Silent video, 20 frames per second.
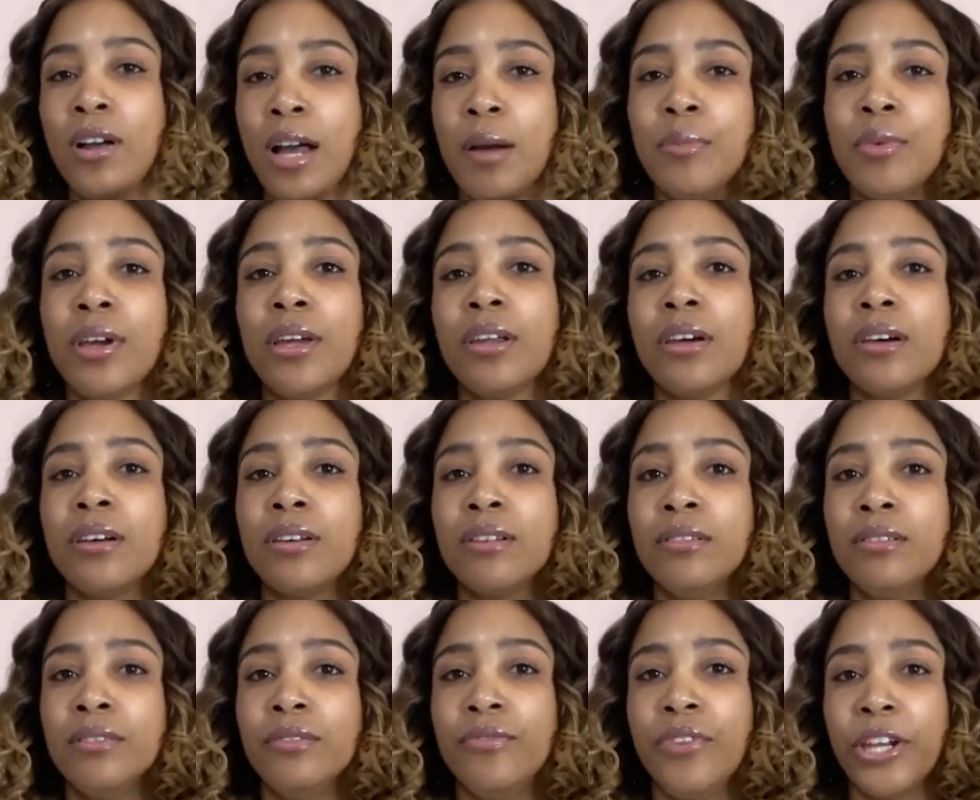I'm gonna
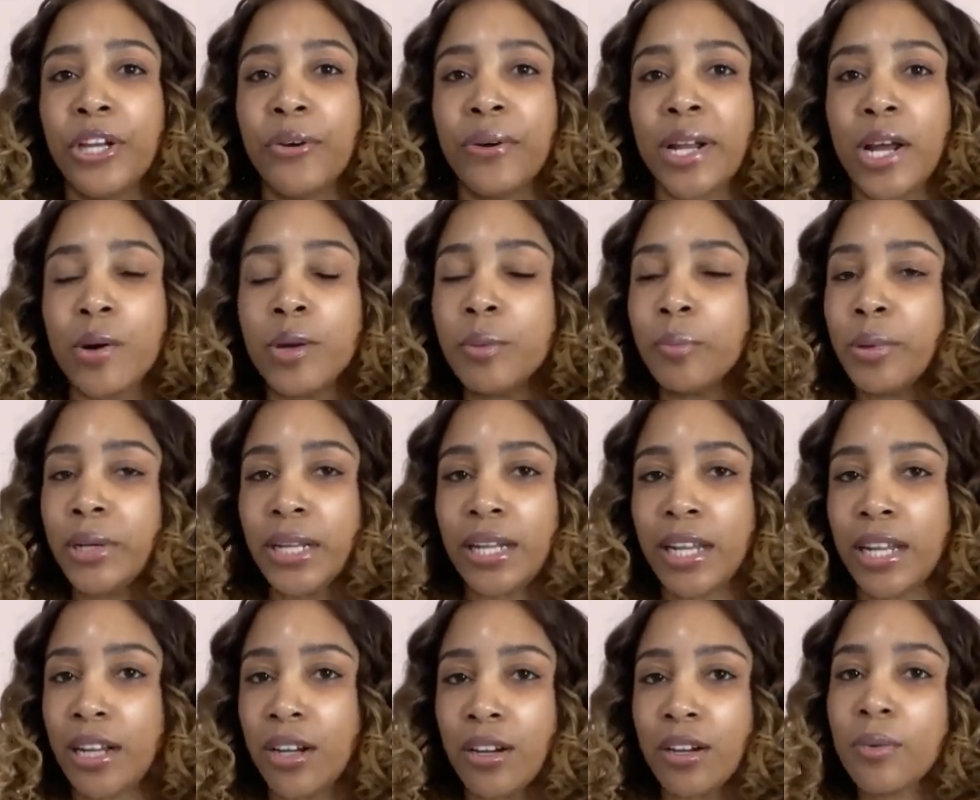figure it out and put it
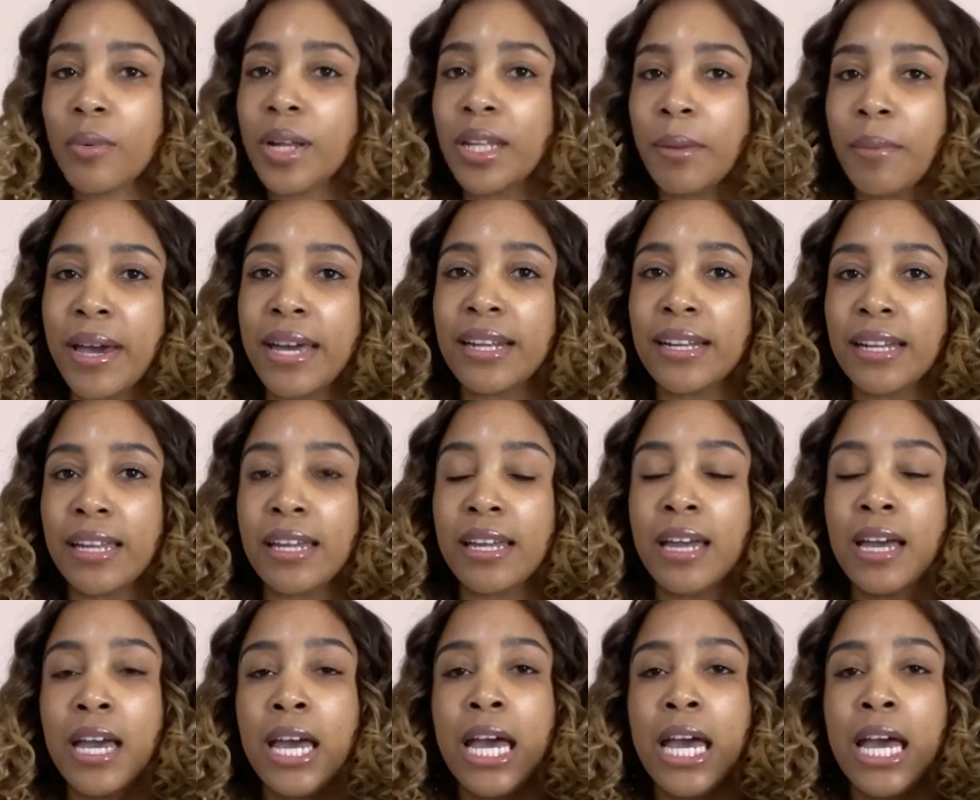here while I'm editing.